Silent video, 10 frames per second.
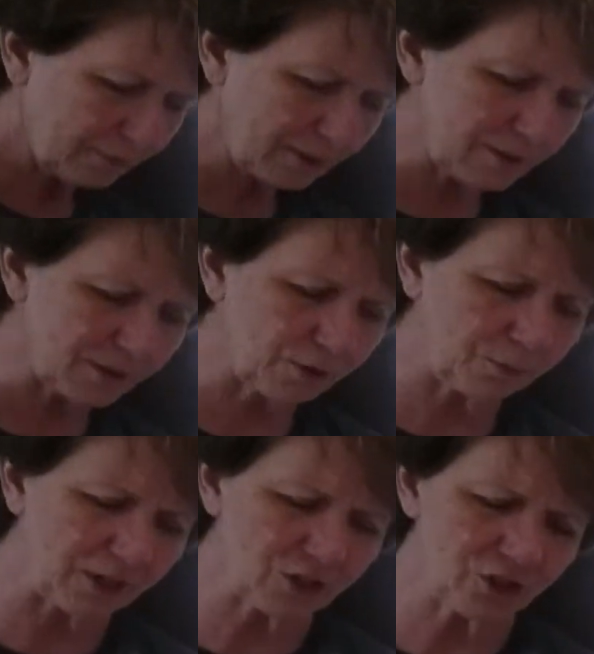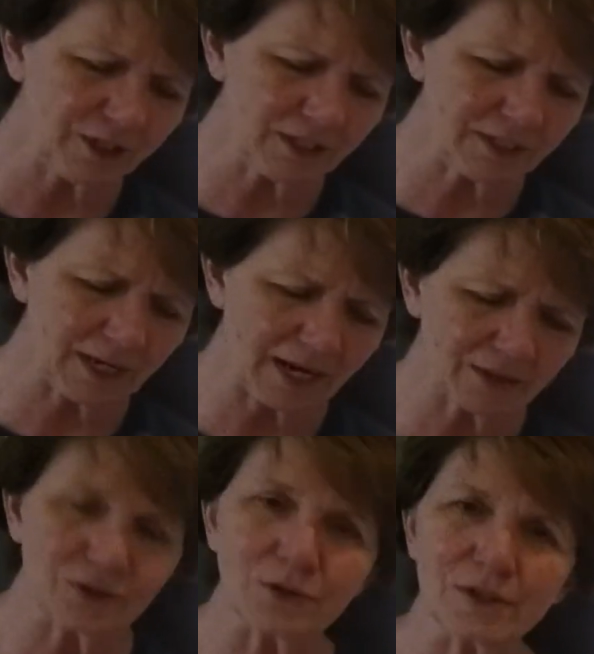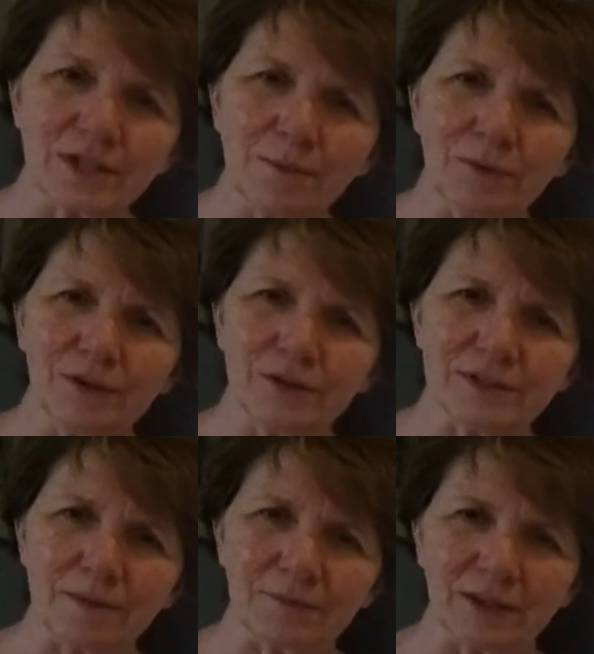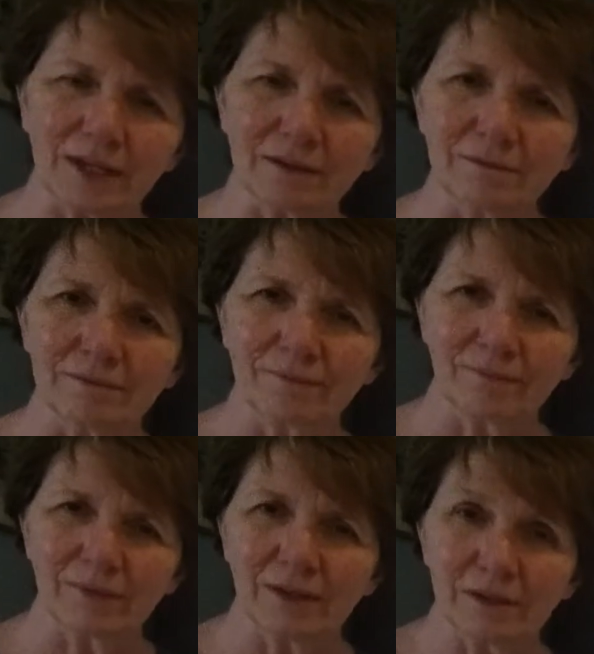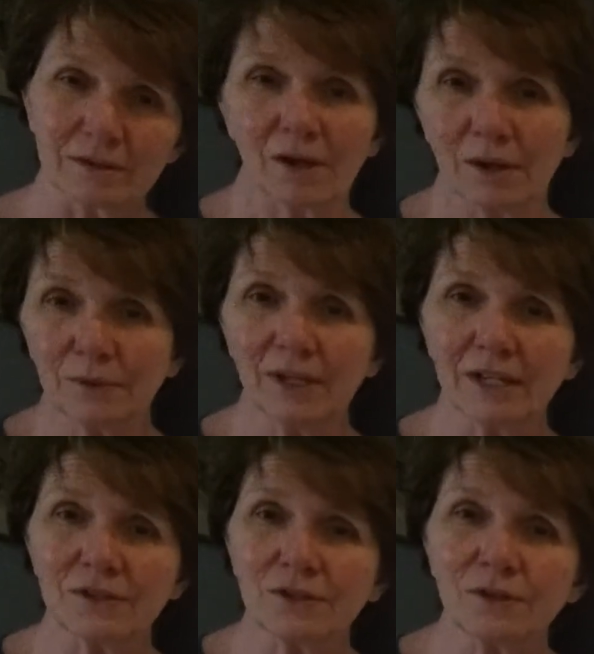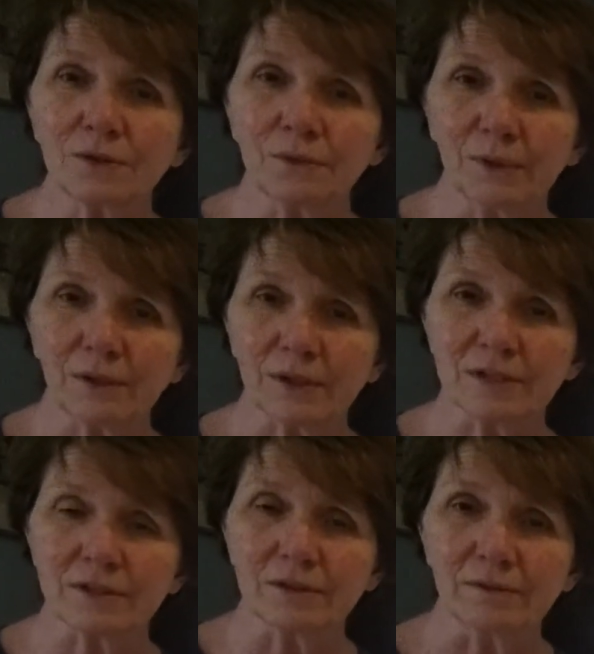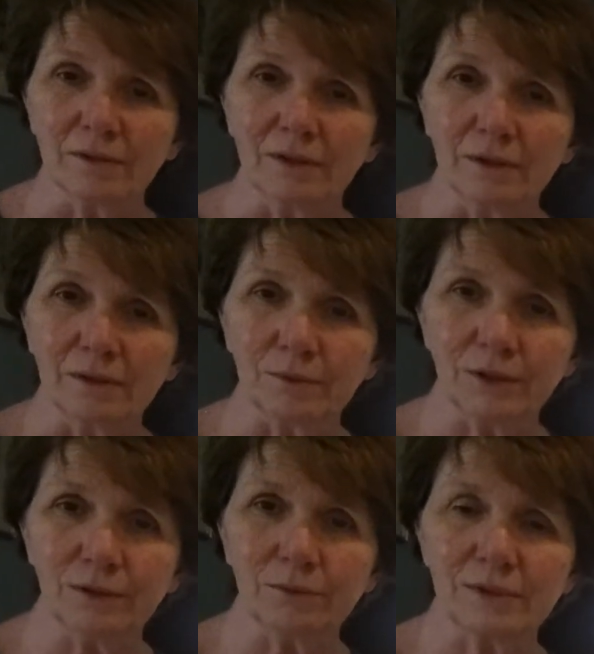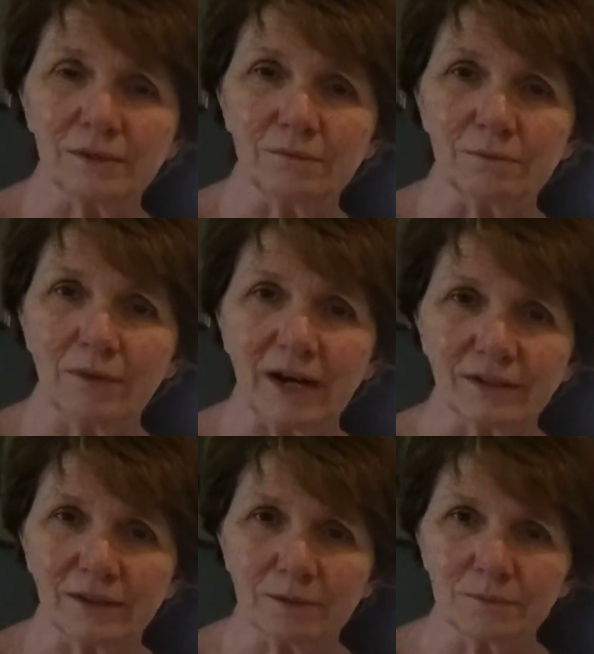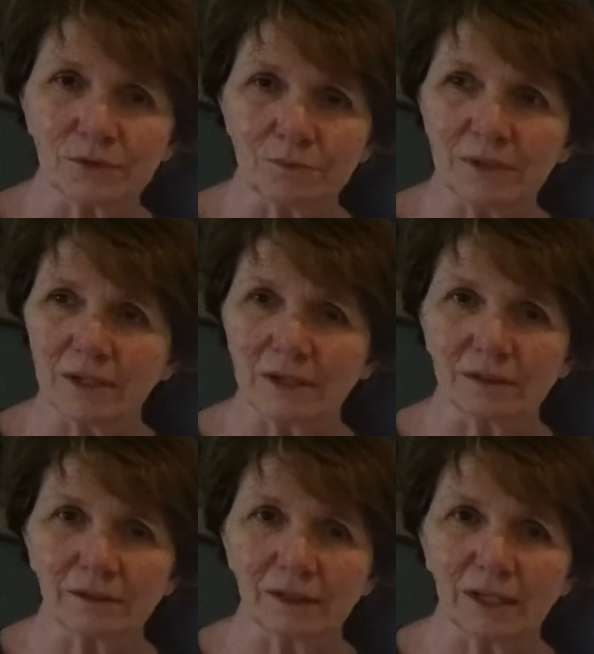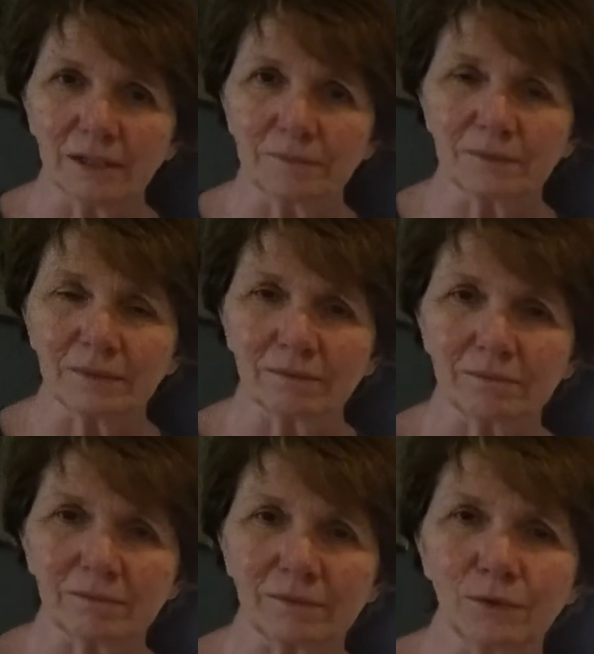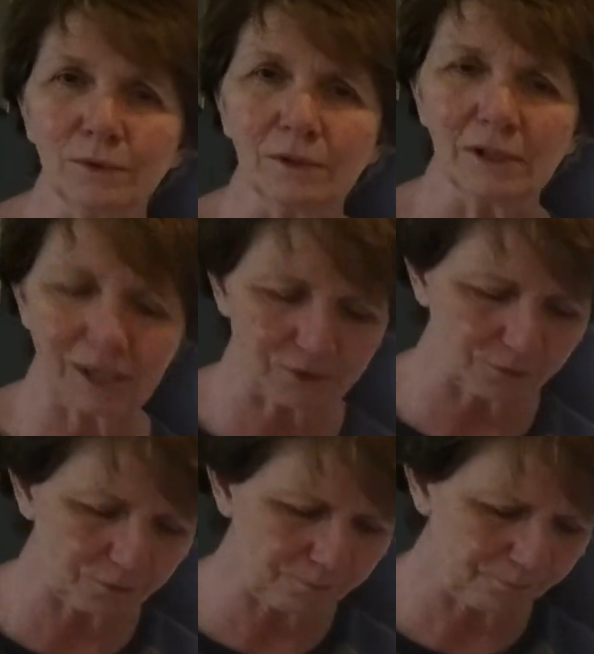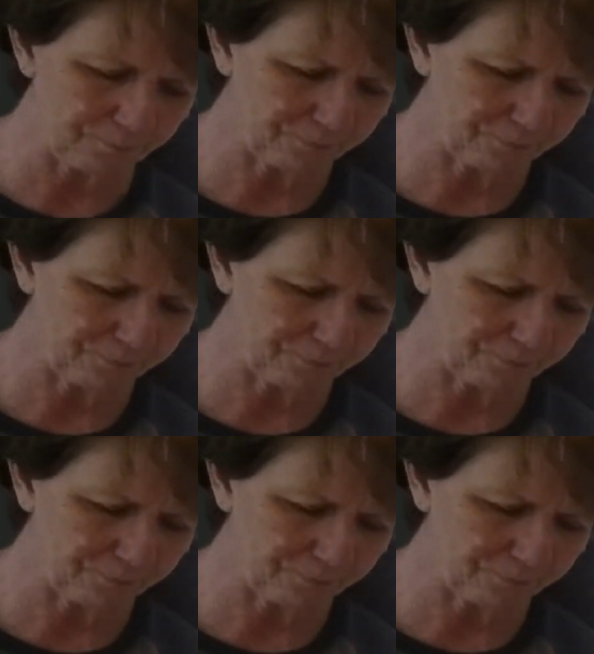is a question to answer someone or something. So I will answer your queries when you write them to me on Google Classroom.